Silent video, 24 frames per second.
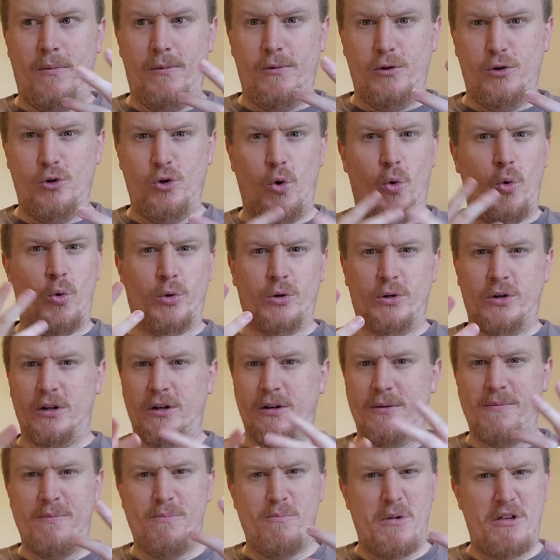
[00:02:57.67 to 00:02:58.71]

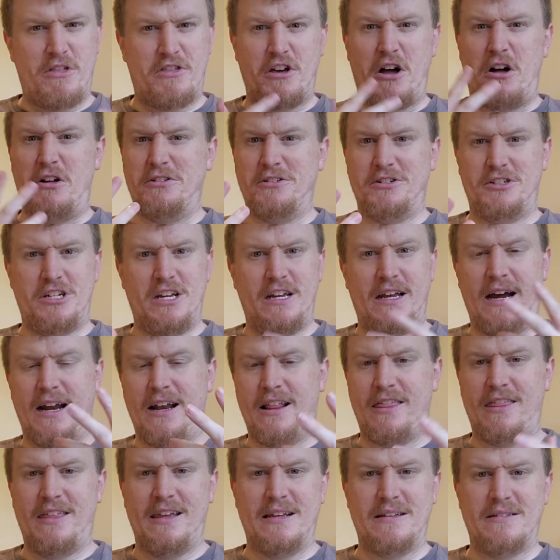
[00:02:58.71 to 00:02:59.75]
lore, mythology kind
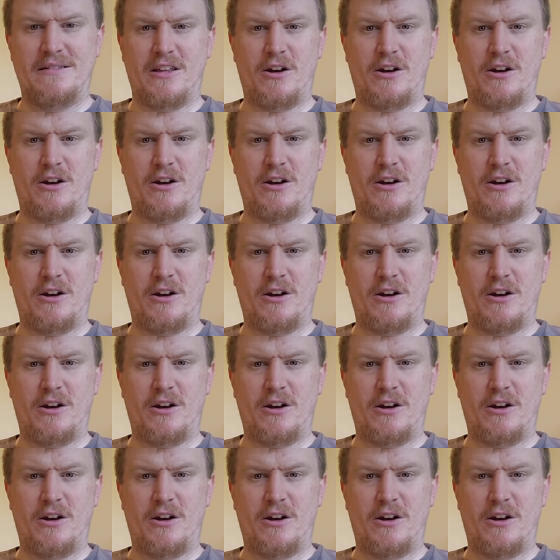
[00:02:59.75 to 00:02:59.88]
of things